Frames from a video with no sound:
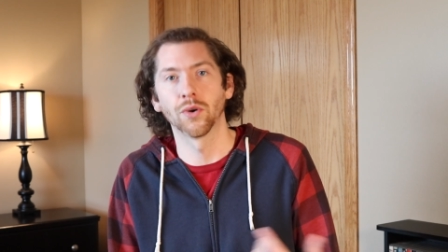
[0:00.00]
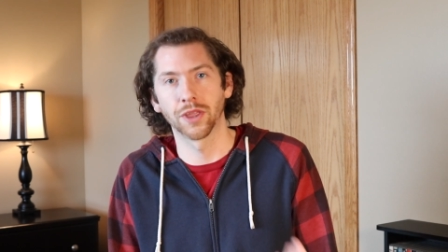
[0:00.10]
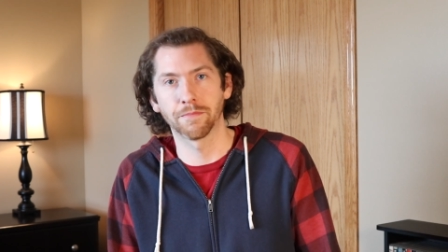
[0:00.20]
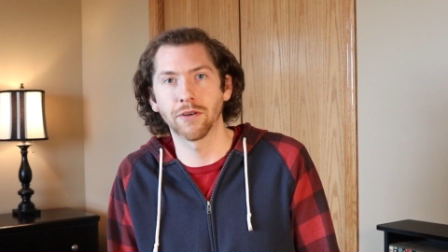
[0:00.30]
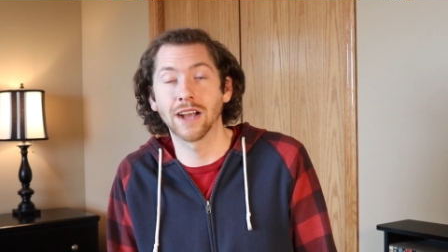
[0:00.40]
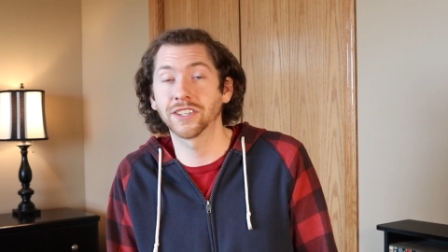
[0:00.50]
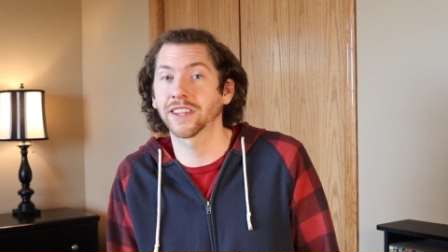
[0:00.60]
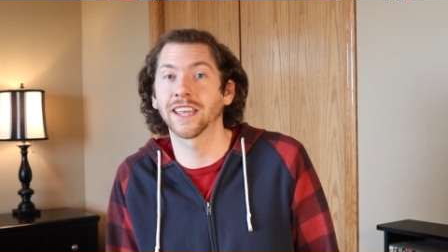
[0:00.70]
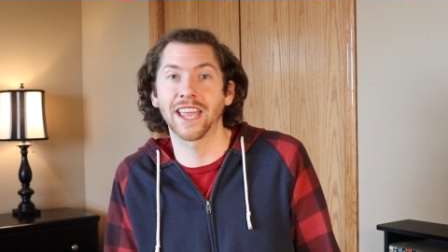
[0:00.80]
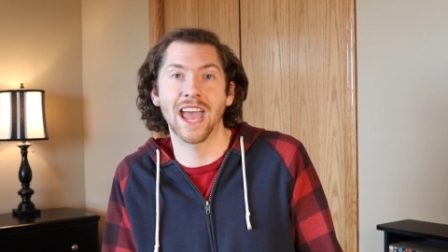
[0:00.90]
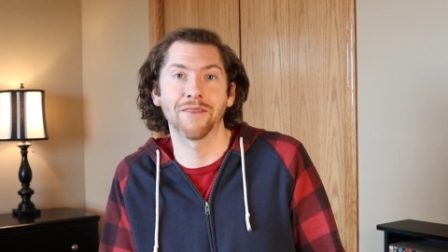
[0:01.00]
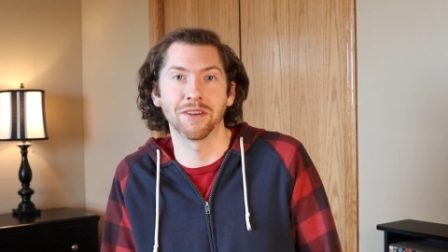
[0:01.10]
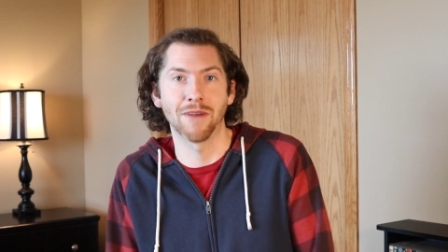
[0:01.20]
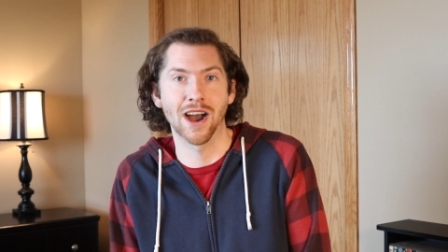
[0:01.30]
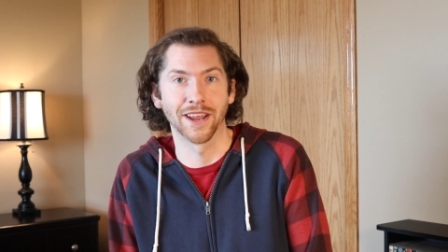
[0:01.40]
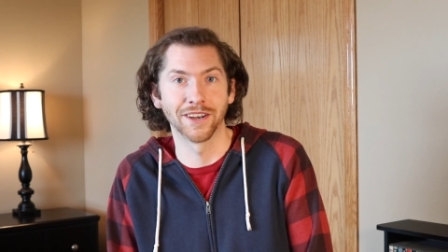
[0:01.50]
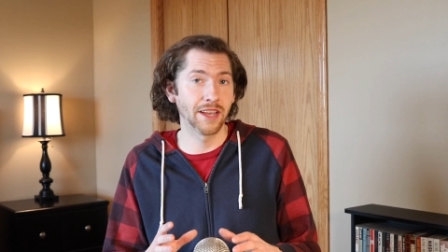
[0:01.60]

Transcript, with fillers: or the project that they have in mind.